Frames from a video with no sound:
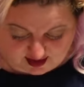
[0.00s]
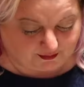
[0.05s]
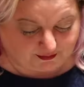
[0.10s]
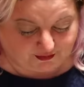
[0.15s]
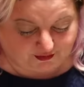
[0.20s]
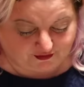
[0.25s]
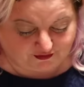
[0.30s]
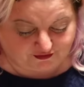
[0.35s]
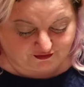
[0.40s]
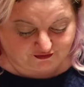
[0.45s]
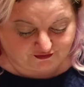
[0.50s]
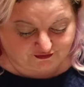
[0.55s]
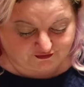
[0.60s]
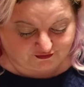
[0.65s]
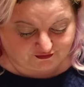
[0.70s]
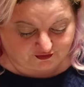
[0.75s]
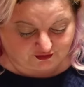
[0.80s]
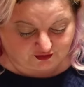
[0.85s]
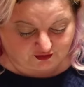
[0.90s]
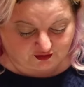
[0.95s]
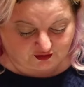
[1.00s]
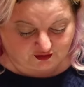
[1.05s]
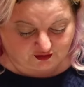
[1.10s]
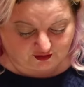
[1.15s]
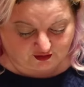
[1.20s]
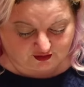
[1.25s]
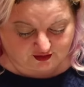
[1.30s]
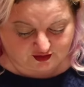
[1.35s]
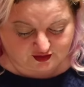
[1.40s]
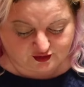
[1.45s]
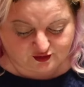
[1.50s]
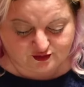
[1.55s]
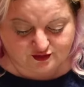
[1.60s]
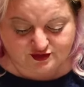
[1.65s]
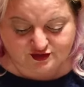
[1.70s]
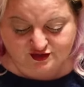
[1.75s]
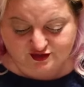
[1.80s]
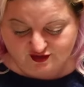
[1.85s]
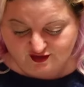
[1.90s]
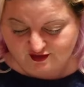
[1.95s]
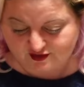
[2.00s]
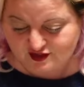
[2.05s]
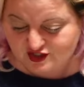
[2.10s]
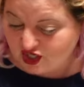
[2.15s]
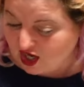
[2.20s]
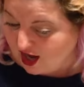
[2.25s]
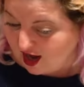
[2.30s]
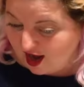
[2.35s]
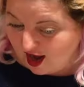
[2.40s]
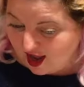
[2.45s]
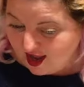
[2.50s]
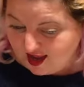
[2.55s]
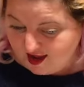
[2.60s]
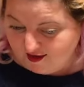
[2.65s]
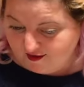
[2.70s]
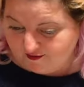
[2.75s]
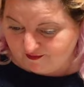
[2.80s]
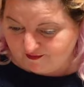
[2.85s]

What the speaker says: Pfefernus Chai.